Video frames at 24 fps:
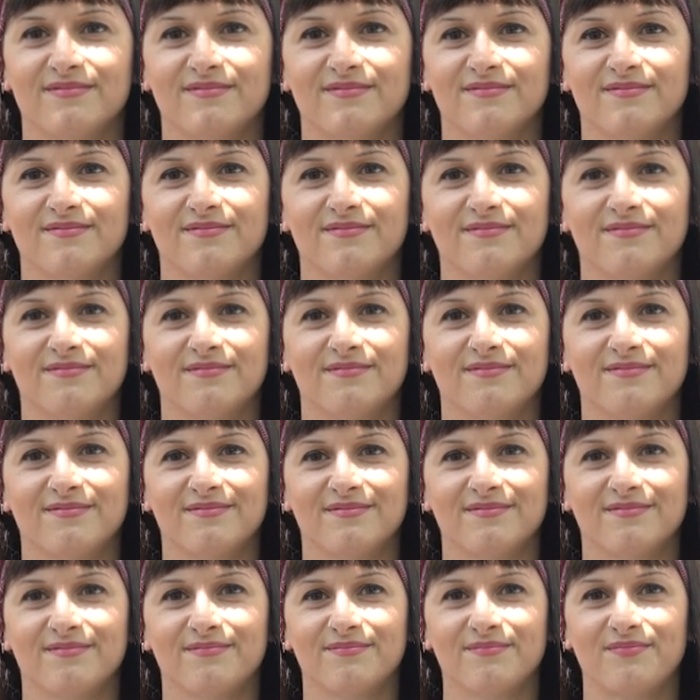Where do you find
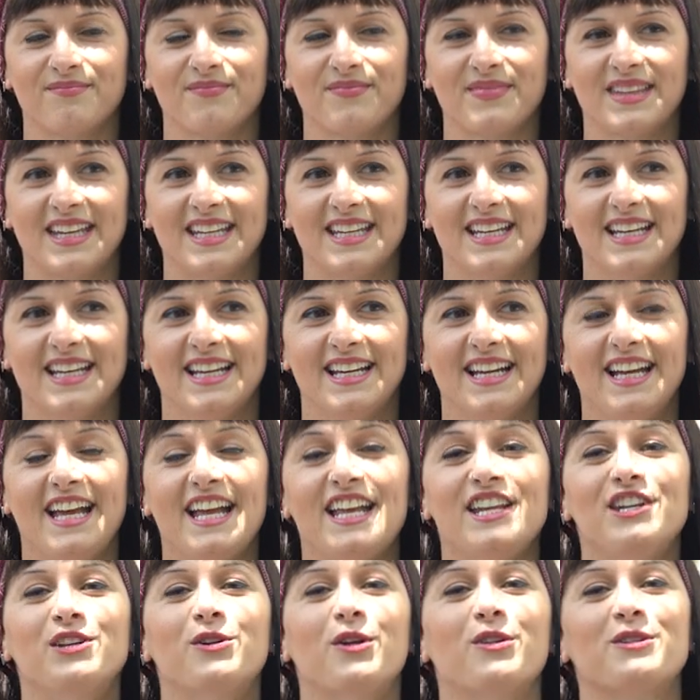your inspiration?
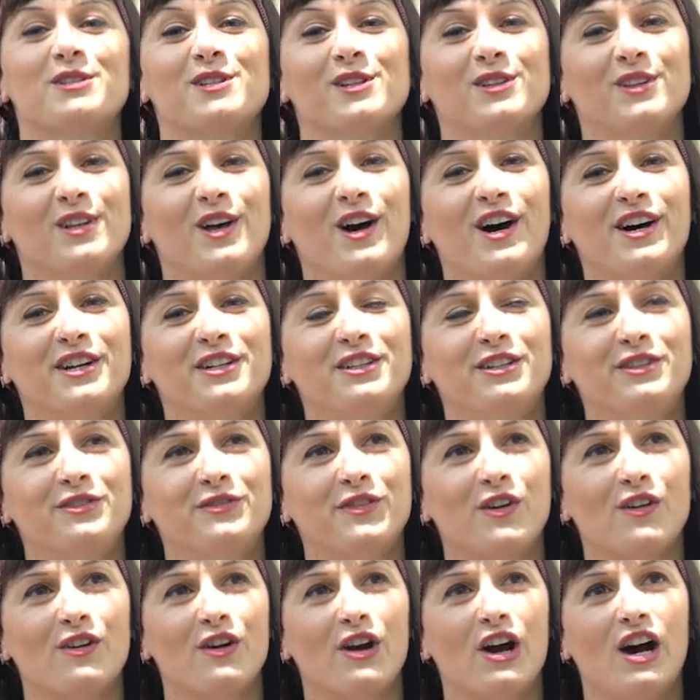You know, there's a lot
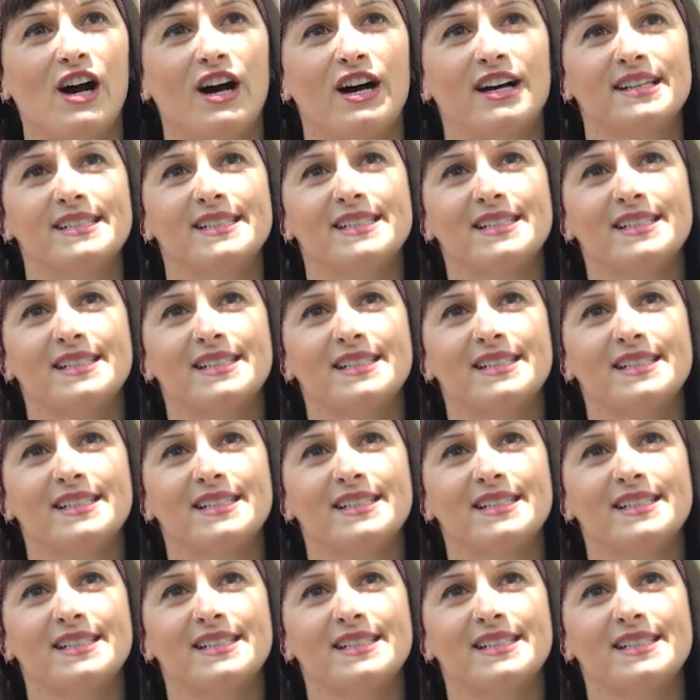of uh,